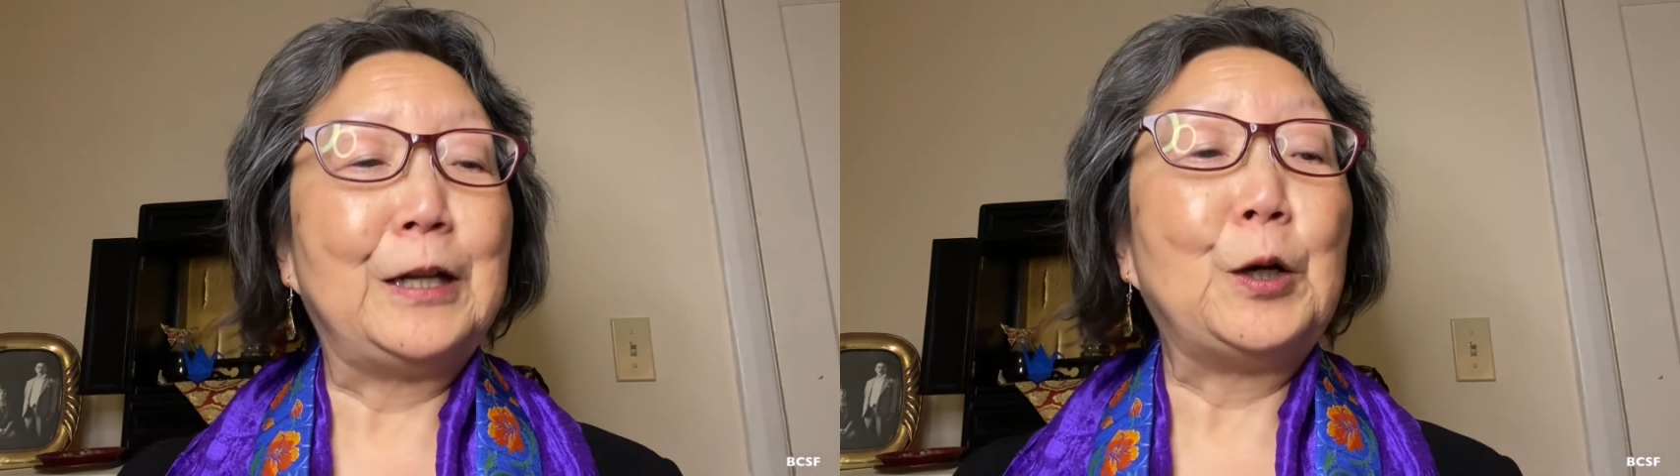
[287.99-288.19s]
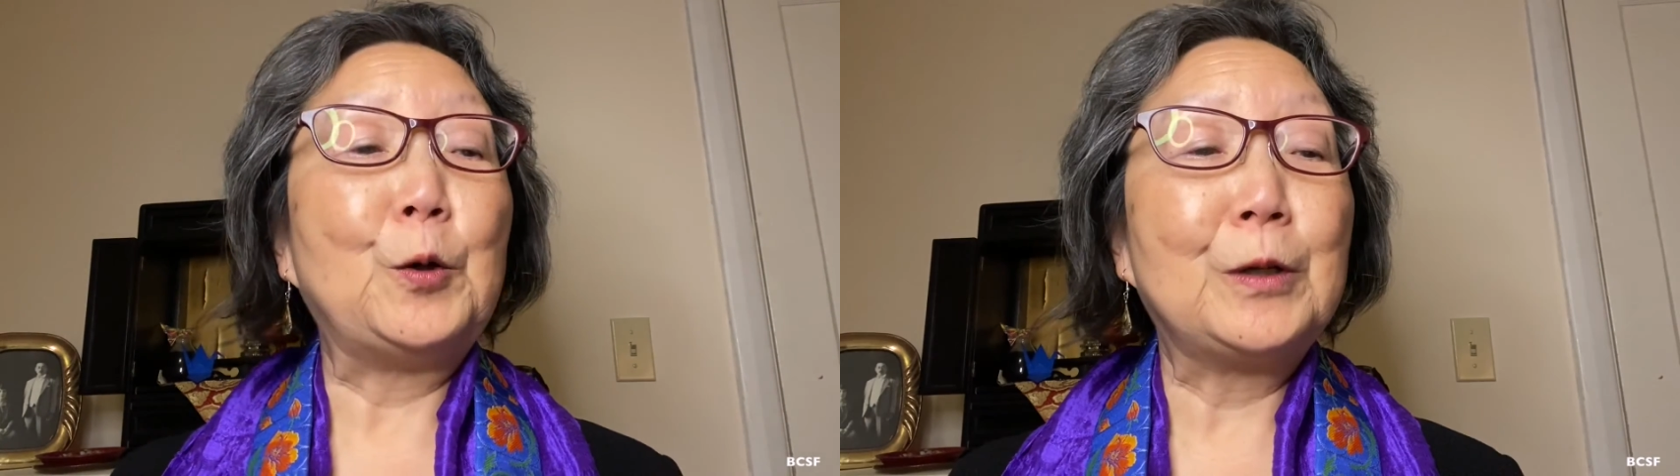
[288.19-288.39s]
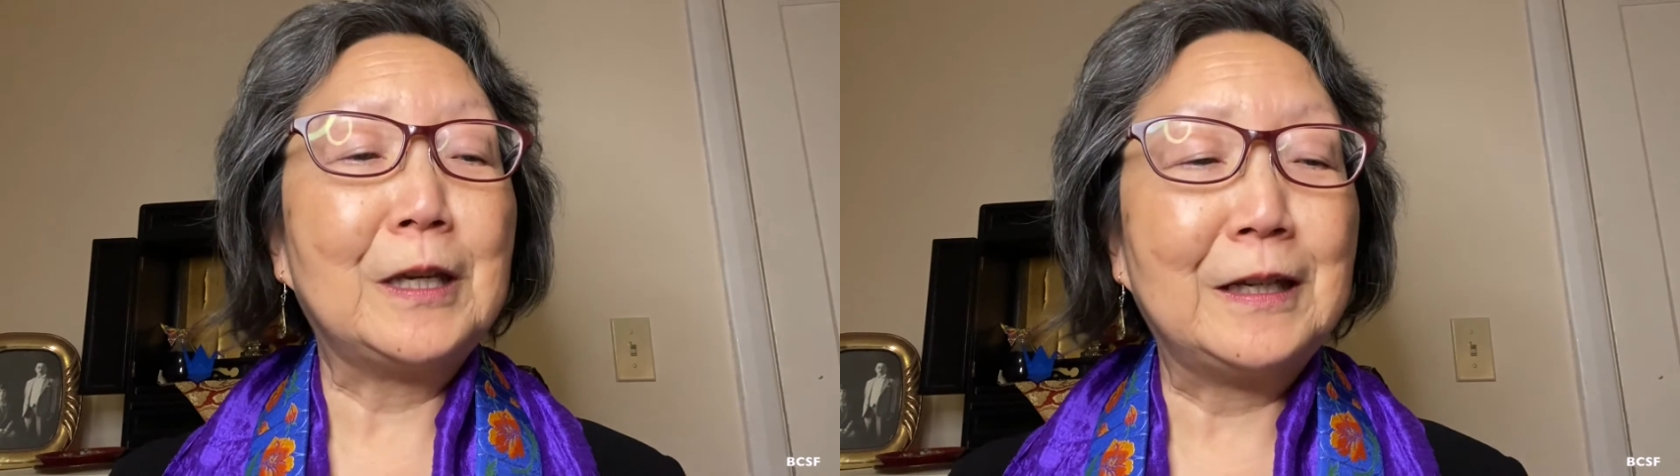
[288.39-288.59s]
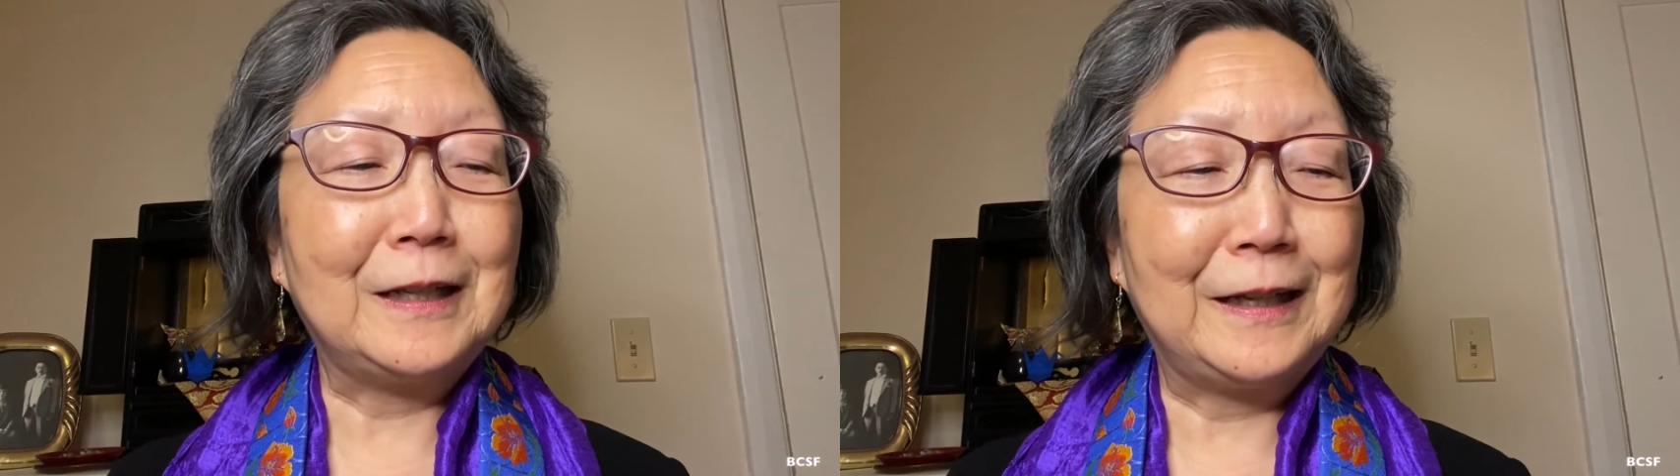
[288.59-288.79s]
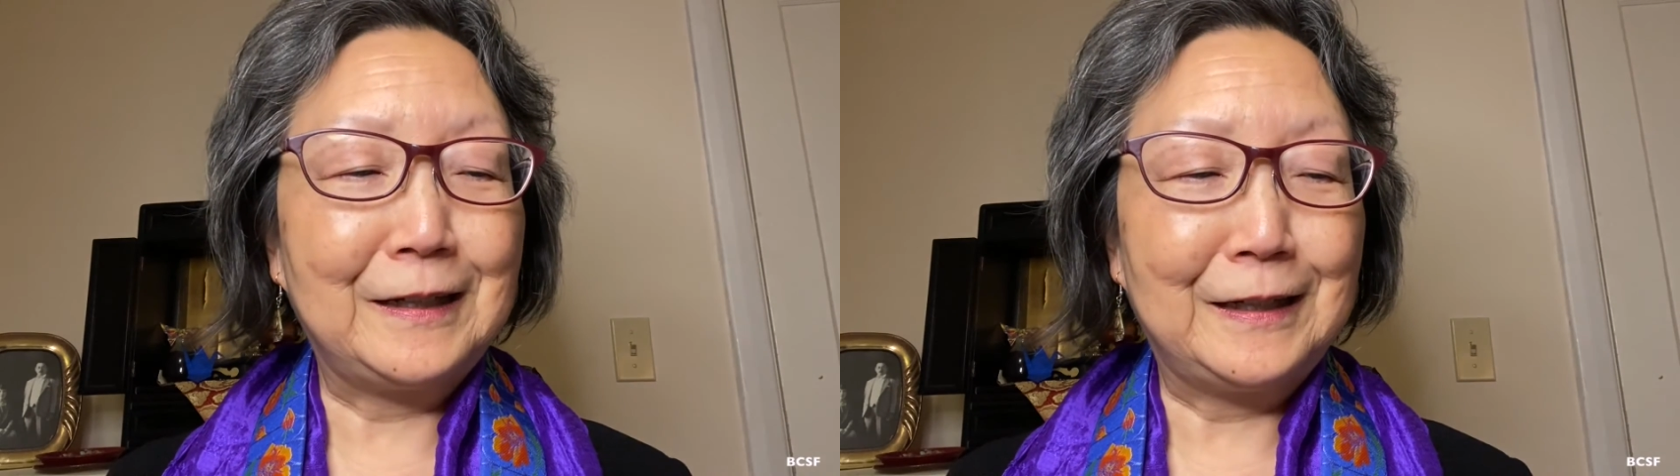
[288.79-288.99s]
okay
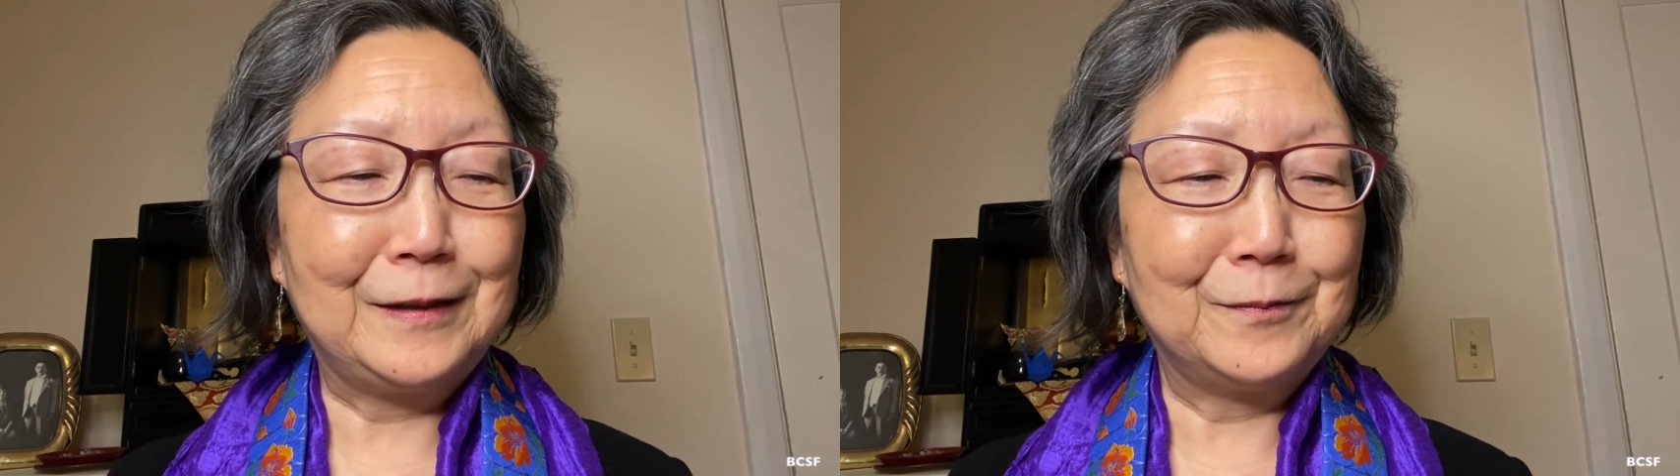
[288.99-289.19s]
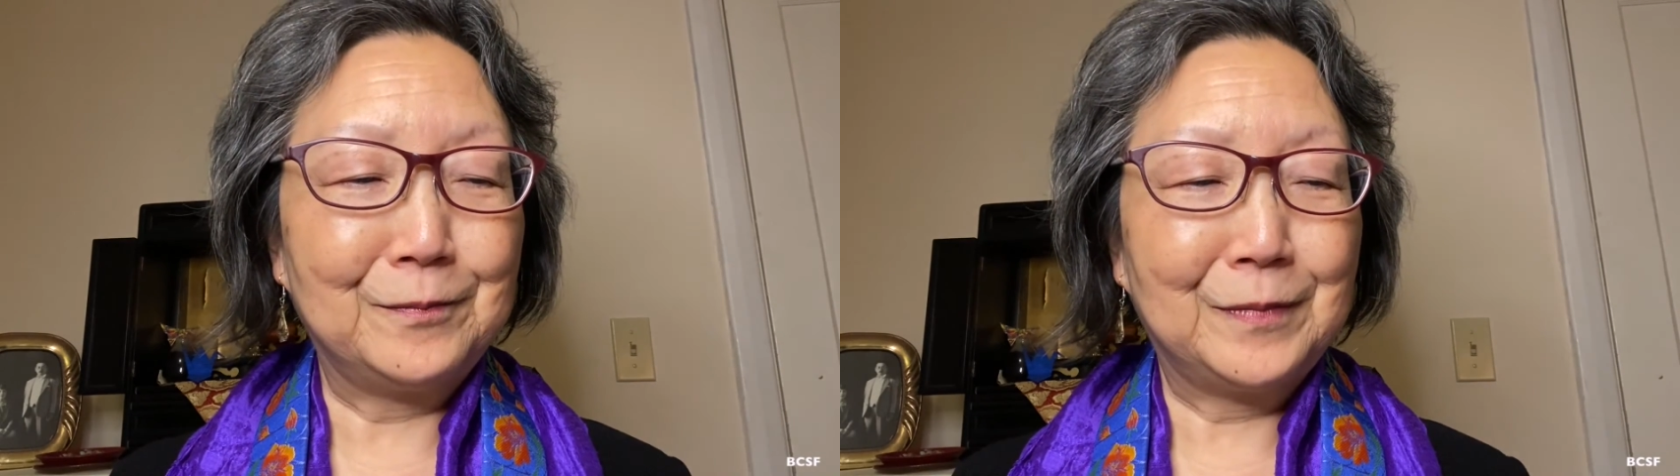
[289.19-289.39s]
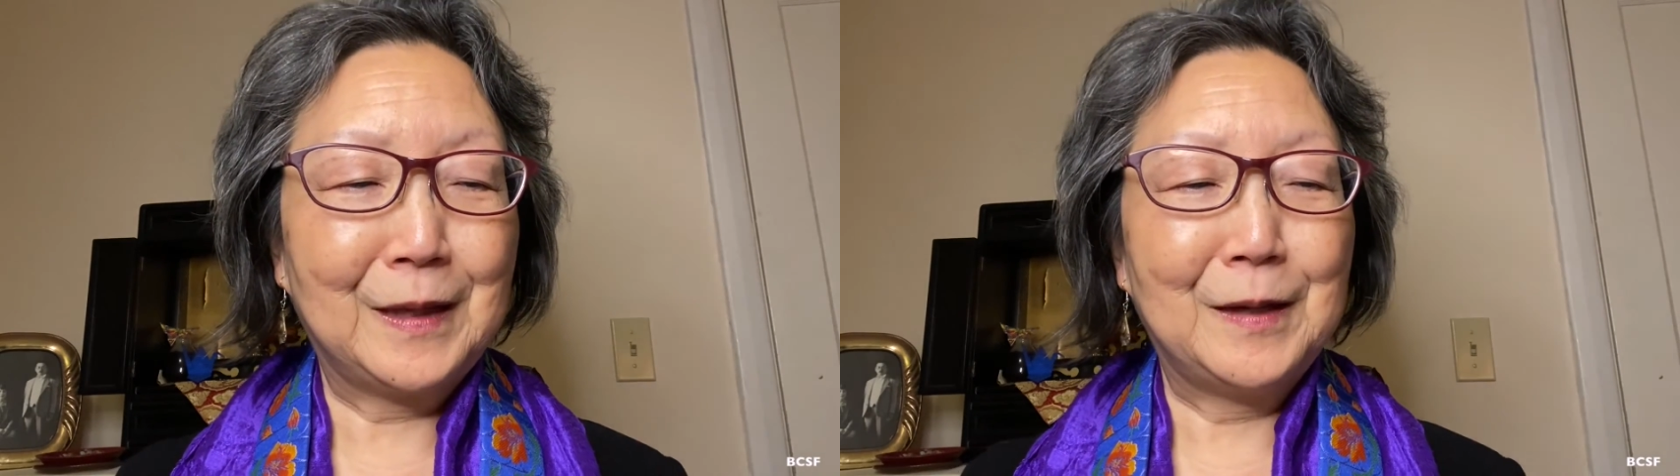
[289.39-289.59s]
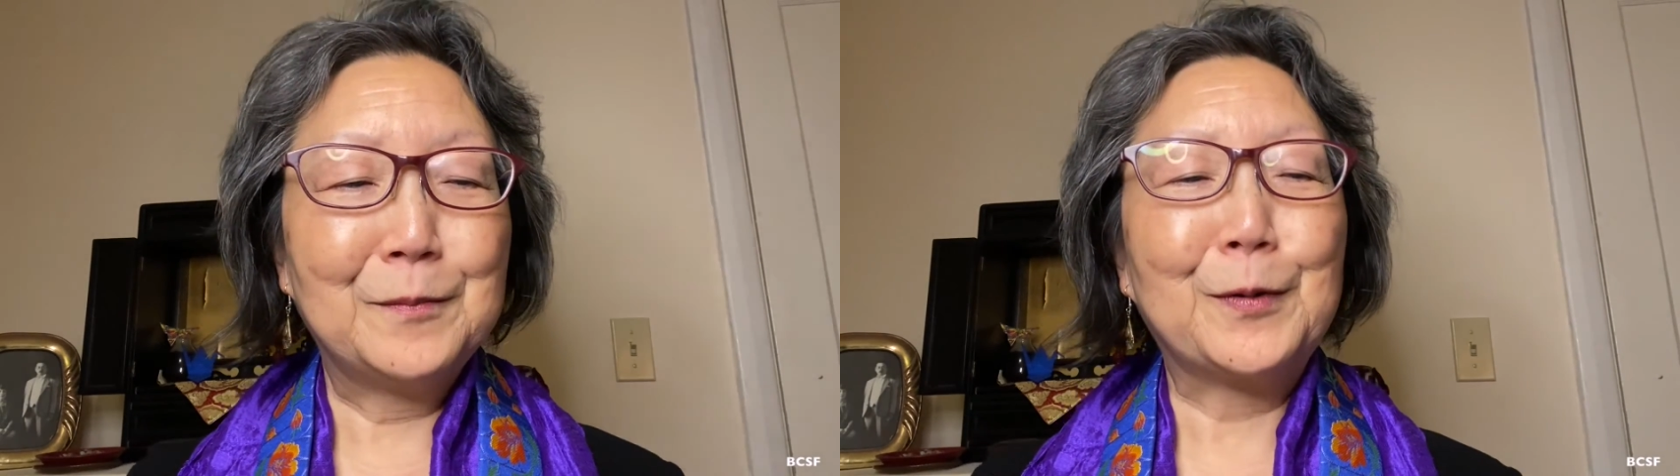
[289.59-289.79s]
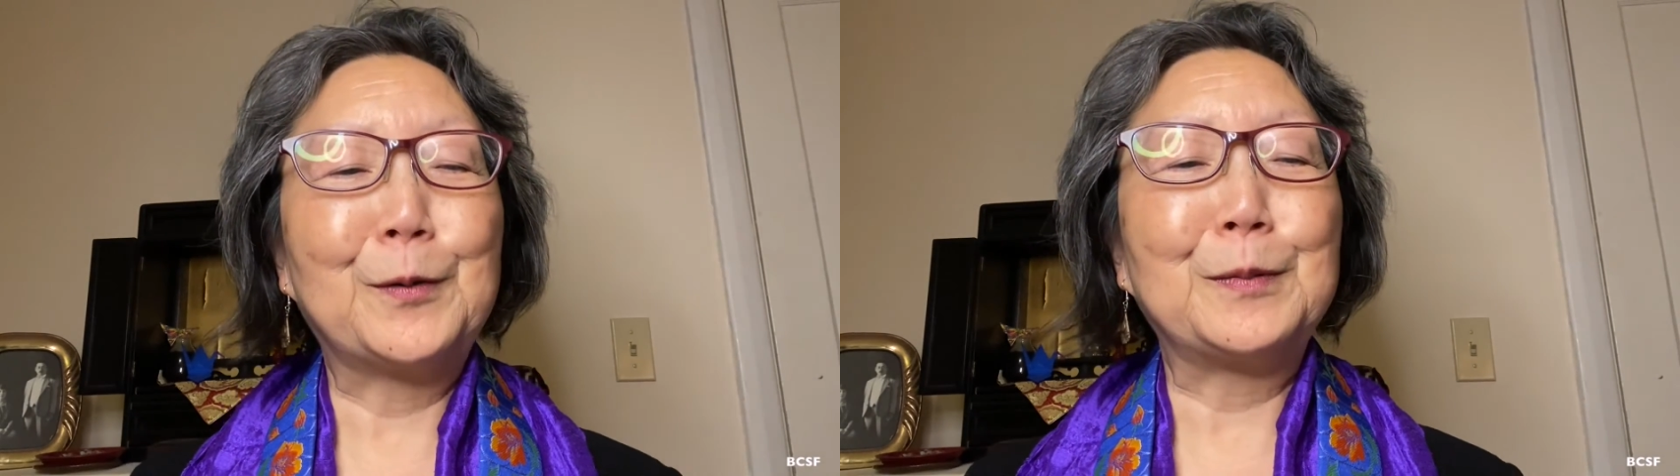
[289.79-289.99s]
lady,
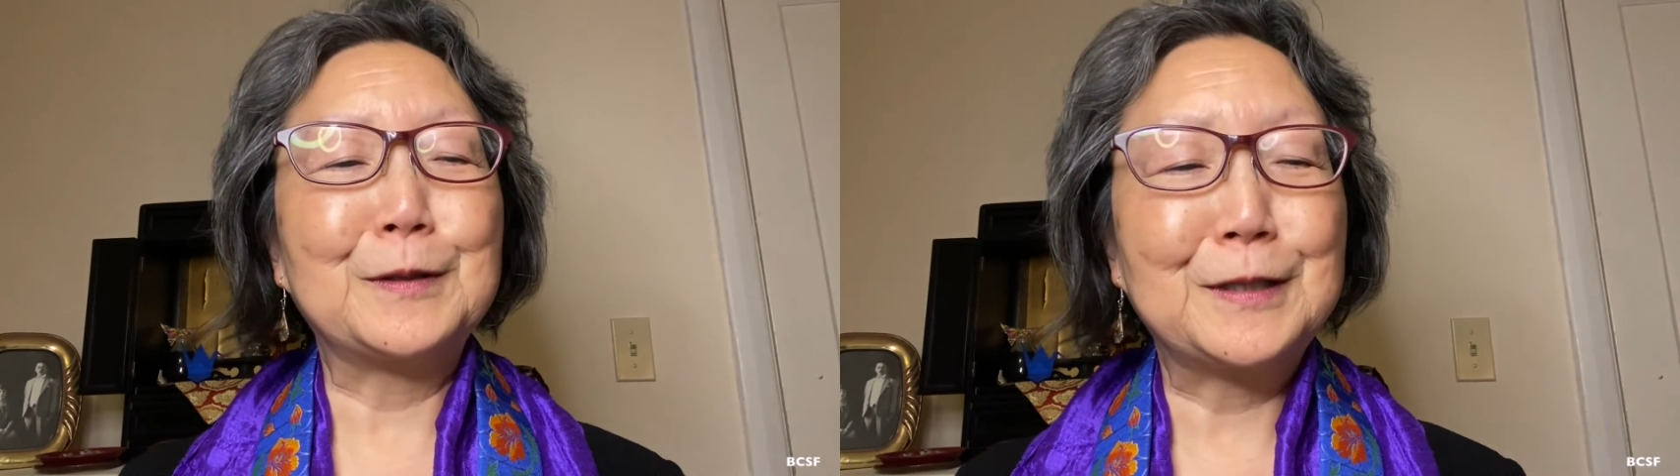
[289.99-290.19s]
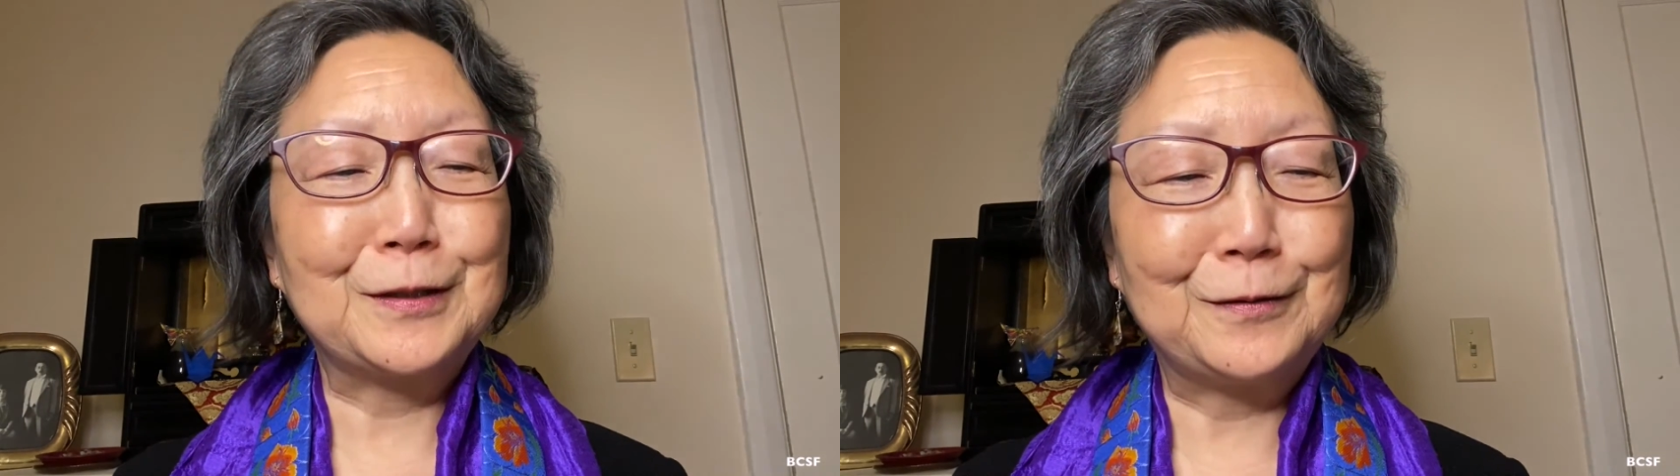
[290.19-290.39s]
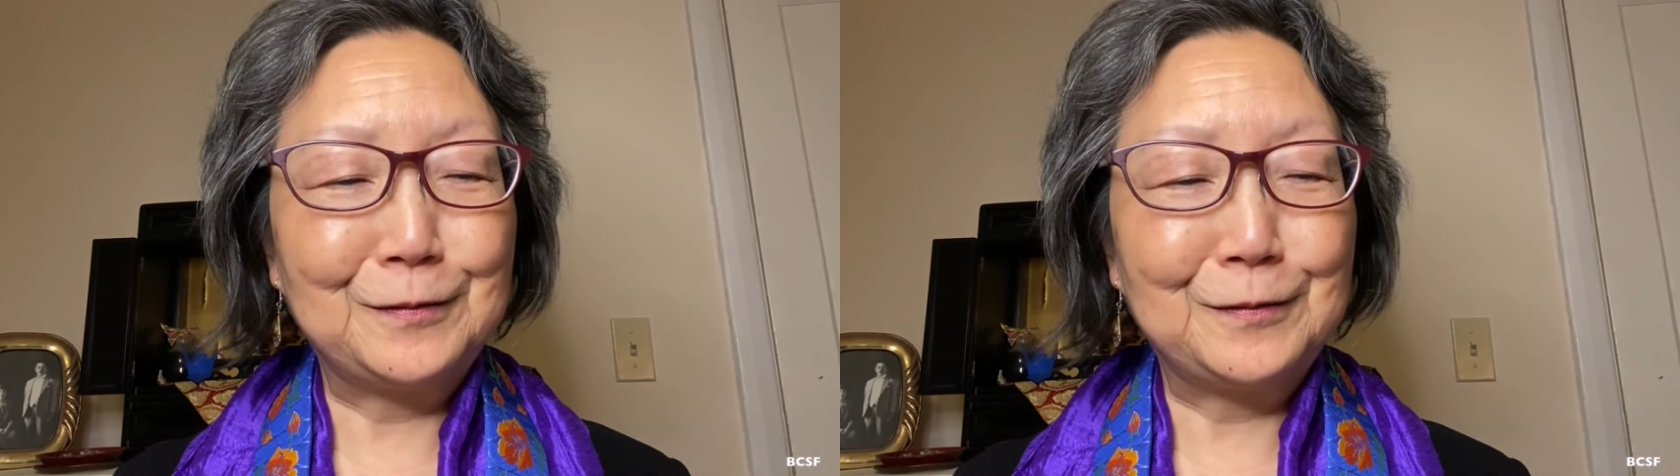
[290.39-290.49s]
purple suit,